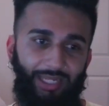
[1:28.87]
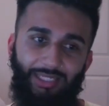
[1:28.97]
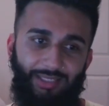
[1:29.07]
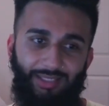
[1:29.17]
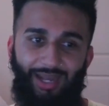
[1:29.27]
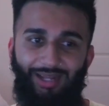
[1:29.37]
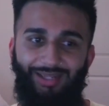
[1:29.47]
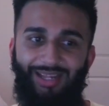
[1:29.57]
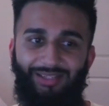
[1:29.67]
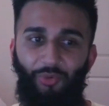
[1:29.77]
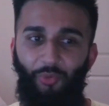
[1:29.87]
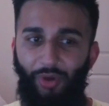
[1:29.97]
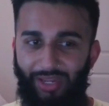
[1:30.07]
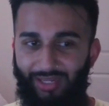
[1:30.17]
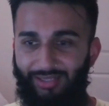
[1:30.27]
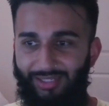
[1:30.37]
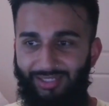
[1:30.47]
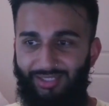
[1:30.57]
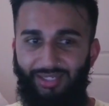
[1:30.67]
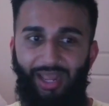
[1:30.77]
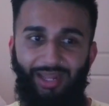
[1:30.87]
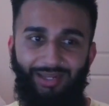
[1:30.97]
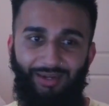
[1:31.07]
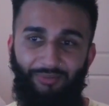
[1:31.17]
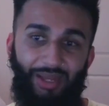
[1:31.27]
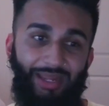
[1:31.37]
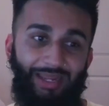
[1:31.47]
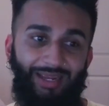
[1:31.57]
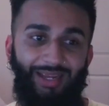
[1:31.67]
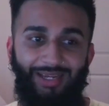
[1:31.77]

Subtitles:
it's just kind of like the way this shit ended, I'm like,